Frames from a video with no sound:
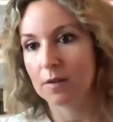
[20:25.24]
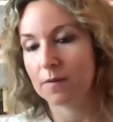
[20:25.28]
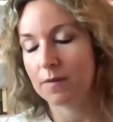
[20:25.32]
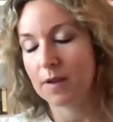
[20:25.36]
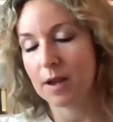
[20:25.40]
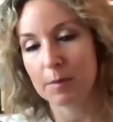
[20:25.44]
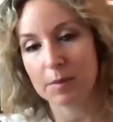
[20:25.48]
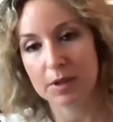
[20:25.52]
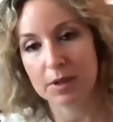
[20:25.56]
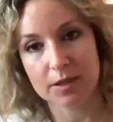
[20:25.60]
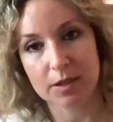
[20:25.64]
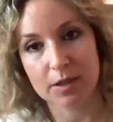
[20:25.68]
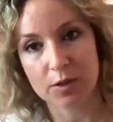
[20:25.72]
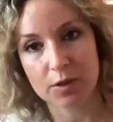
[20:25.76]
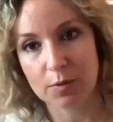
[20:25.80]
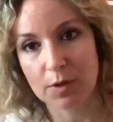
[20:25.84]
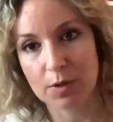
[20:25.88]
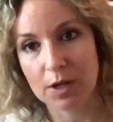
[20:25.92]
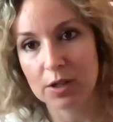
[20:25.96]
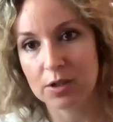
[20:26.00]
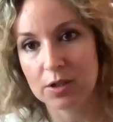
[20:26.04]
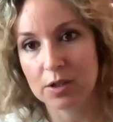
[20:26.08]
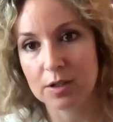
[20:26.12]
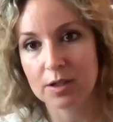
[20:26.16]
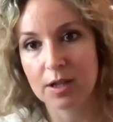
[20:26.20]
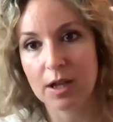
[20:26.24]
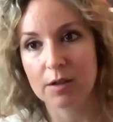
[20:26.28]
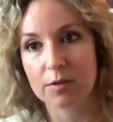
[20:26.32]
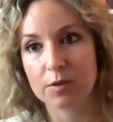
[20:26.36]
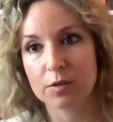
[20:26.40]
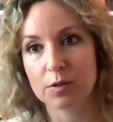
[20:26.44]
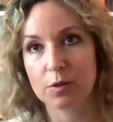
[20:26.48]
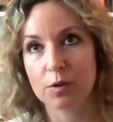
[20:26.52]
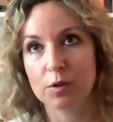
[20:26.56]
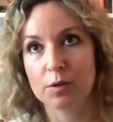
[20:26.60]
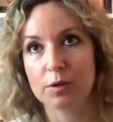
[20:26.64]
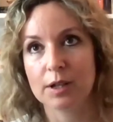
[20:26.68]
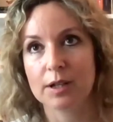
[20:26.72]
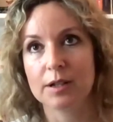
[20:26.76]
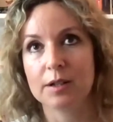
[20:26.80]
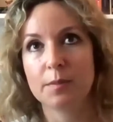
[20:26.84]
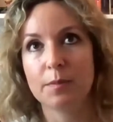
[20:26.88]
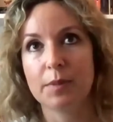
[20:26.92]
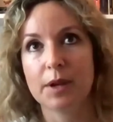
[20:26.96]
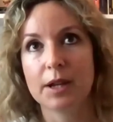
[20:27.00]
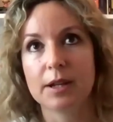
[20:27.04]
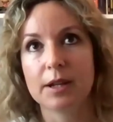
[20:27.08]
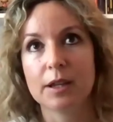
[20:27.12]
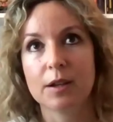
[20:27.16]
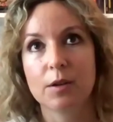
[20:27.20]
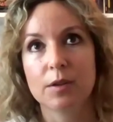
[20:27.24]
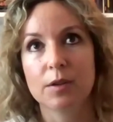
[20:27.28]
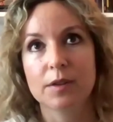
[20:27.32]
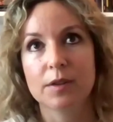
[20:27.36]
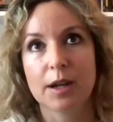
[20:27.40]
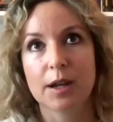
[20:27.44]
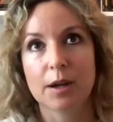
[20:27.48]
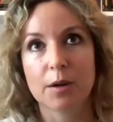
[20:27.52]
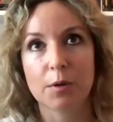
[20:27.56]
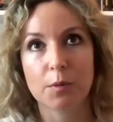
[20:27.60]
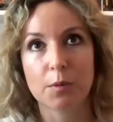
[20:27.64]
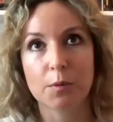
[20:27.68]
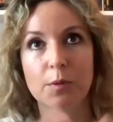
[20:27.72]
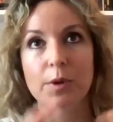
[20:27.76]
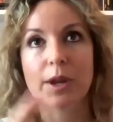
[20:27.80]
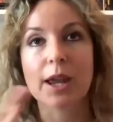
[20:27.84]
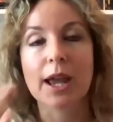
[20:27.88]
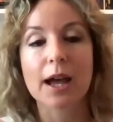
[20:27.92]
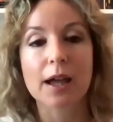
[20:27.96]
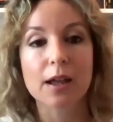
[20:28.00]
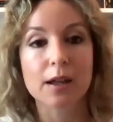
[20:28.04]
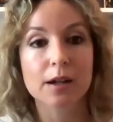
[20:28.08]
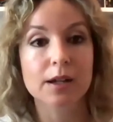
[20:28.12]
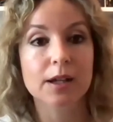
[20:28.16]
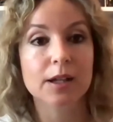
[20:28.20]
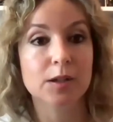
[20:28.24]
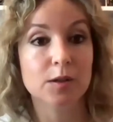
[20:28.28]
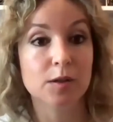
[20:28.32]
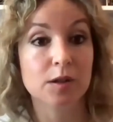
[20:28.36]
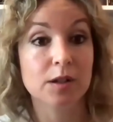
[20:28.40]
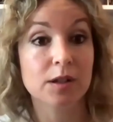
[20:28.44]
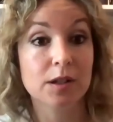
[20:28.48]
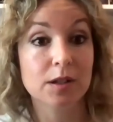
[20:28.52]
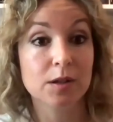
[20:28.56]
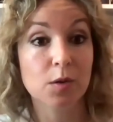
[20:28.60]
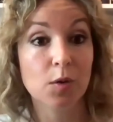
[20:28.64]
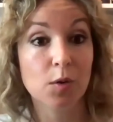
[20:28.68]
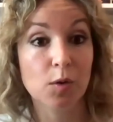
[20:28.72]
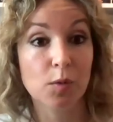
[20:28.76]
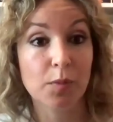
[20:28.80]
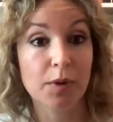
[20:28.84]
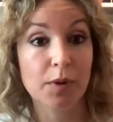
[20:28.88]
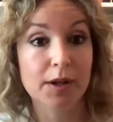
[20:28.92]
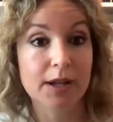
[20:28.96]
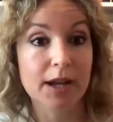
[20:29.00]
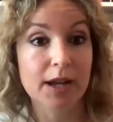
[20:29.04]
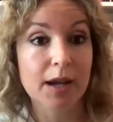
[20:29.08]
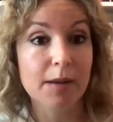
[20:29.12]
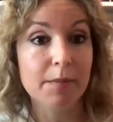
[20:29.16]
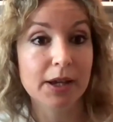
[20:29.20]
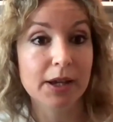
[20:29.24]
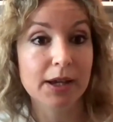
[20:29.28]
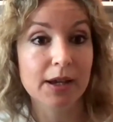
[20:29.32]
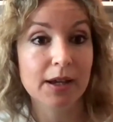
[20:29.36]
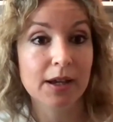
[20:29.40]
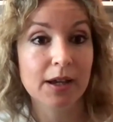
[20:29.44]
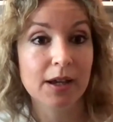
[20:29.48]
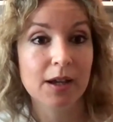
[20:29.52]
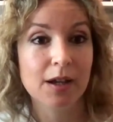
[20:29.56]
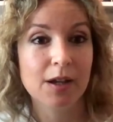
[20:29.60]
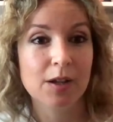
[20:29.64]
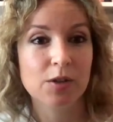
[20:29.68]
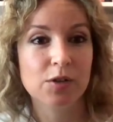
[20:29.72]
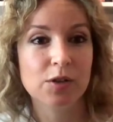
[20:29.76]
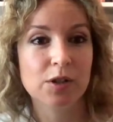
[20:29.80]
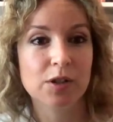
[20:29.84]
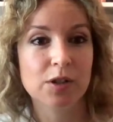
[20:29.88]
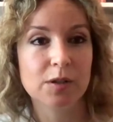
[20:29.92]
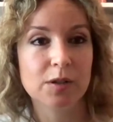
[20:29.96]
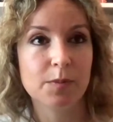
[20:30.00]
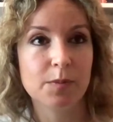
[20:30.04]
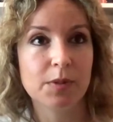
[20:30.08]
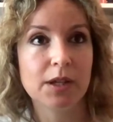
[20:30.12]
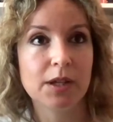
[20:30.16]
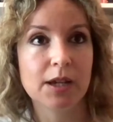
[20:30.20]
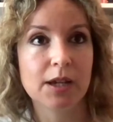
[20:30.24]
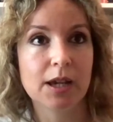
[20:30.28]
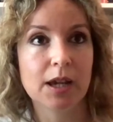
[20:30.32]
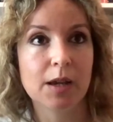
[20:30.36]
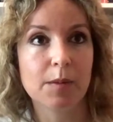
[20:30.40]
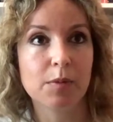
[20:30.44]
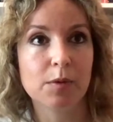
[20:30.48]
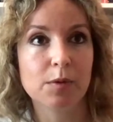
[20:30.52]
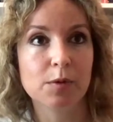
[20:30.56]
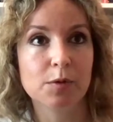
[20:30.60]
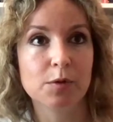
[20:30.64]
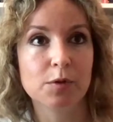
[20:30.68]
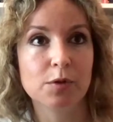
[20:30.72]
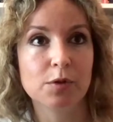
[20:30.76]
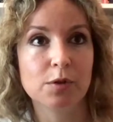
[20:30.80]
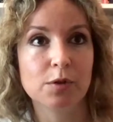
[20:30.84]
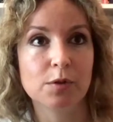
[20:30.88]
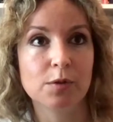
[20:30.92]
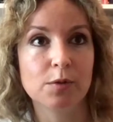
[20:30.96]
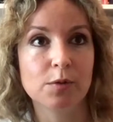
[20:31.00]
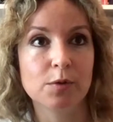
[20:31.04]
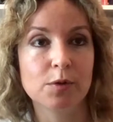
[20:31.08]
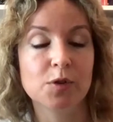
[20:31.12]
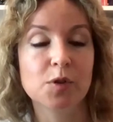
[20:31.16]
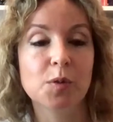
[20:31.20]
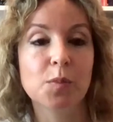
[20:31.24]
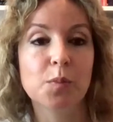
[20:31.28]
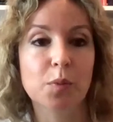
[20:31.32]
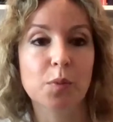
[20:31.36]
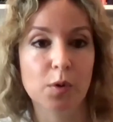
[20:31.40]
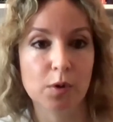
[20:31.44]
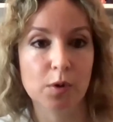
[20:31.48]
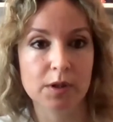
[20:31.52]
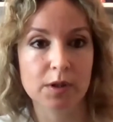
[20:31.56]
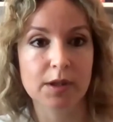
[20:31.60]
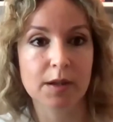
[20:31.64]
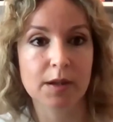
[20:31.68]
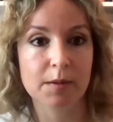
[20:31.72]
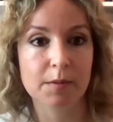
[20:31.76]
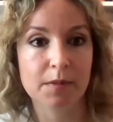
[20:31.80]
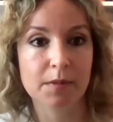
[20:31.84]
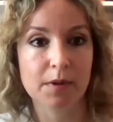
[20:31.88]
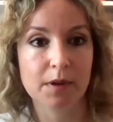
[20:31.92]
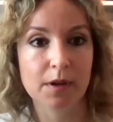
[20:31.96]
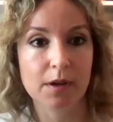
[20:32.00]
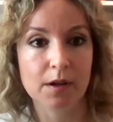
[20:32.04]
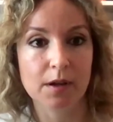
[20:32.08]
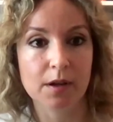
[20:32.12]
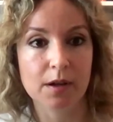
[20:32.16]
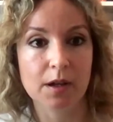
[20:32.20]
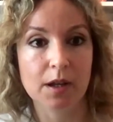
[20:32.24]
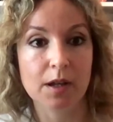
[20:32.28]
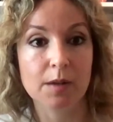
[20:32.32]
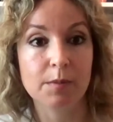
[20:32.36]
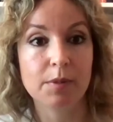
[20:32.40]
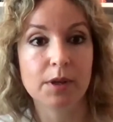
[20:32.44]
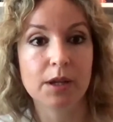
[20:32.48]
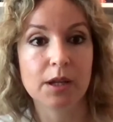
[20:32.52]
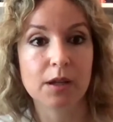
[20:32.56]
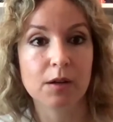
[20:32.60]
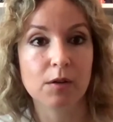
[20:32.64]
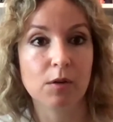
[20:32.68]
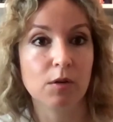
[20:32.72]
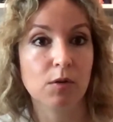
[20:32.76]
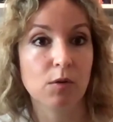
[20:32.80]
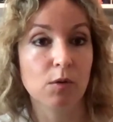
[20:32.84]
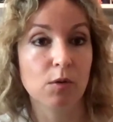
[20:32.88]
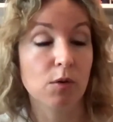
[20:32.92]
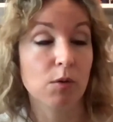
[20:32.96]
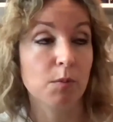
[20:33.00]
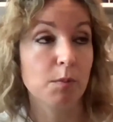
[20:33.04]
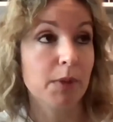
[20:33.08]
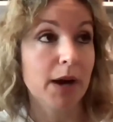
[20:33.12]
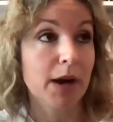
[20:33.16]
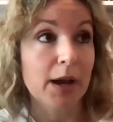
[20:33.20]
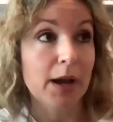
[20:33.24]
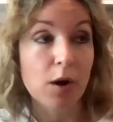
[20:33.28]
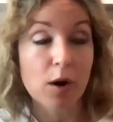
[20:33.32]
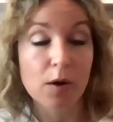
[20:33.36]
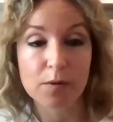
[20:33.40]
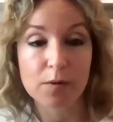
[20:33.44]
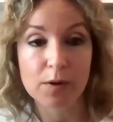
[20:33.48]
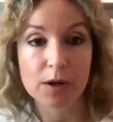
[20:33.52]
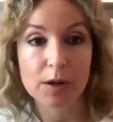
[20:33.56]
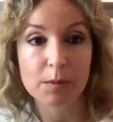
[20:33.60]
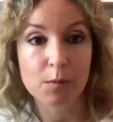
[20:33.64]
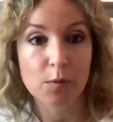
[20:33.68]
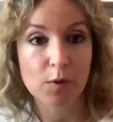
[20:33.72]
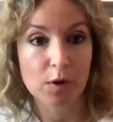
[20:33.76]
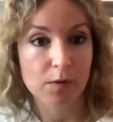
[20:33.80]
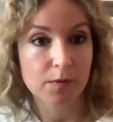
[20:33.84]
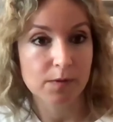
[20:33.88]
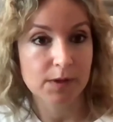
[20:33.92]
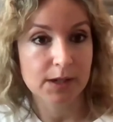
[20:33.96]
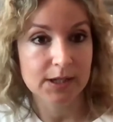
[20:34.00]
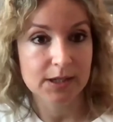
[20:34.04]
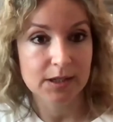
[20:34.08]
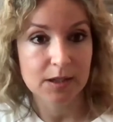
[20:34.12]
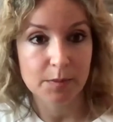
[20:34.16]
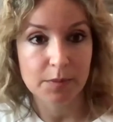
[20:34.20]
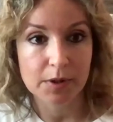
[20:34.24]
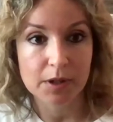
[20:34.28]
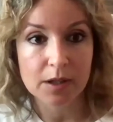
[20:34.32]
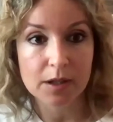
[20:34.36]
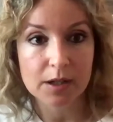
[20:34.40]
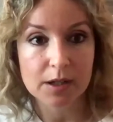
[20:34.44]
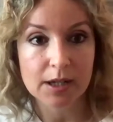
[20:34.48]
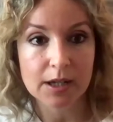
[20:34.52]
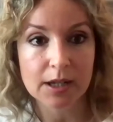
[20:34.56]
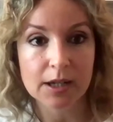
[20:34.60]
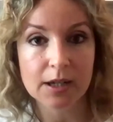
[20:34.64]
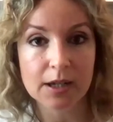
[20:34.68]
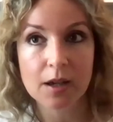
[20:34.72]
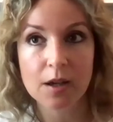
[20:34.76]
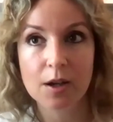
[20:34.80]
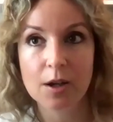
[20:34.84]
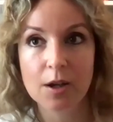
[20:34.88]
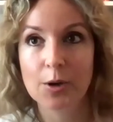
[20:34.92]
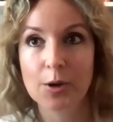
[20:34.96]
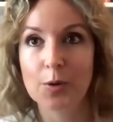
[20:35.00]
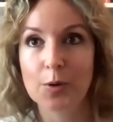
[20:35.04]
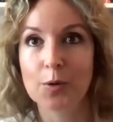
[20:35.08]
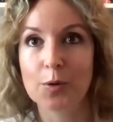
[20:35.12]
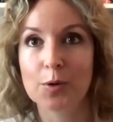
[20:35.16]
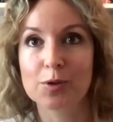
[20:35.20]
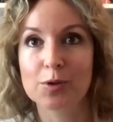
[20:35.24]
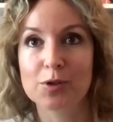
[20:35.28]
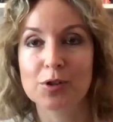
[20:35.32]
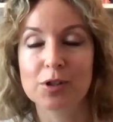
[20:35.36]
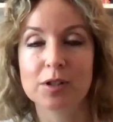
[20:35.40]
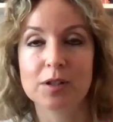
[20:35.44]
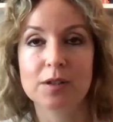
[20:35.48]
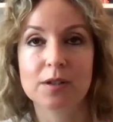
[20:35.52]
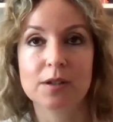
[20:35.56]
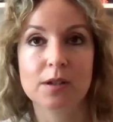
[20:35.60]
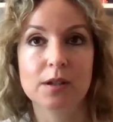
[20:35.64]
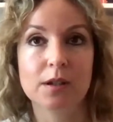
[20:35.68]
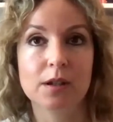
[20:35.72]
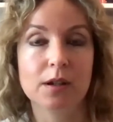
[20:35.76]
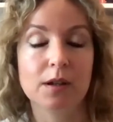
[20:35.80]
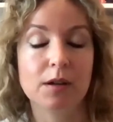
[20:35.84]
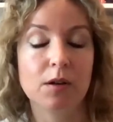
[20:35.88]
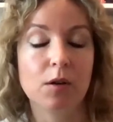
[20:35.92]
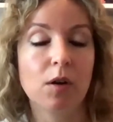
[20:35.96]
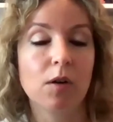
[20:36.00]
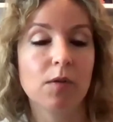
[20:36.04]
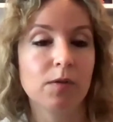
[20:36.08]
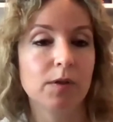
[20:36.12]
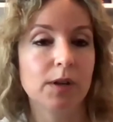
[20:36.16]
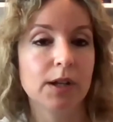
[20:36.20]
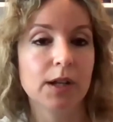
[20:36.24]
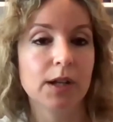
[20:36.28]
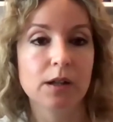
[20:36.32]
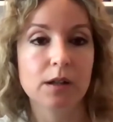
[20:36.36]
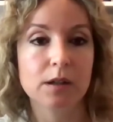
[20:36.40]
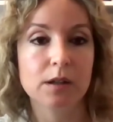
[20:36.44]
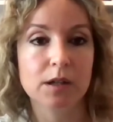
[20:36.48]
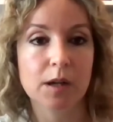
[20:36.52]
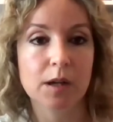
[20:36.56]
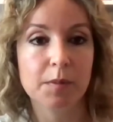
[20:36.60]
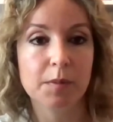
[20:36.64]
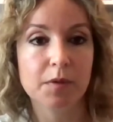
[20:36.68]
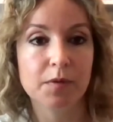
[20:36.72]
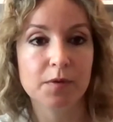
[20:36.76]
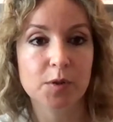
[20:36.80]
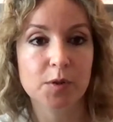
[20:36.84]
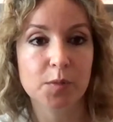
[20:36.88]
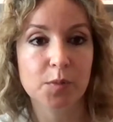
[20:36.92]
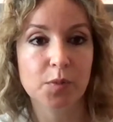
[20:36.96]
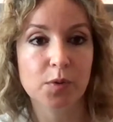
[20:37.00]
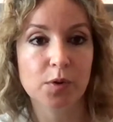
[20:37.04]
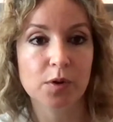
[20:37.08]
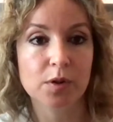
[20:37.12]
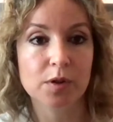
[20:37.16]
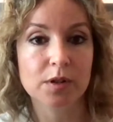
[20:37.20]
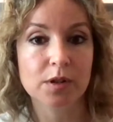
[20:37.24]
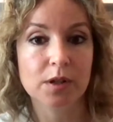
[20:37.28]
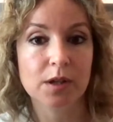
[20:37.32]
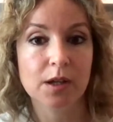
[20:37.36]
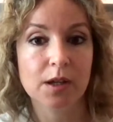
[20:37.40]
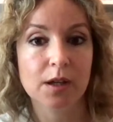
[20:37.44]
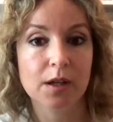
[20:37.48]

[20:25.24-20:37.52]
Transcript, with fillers: family situations, household, and depending on their realities in this whole pandemic, just being able to support them uh, and being or by offering more flexibility or just uh, offering other type of support.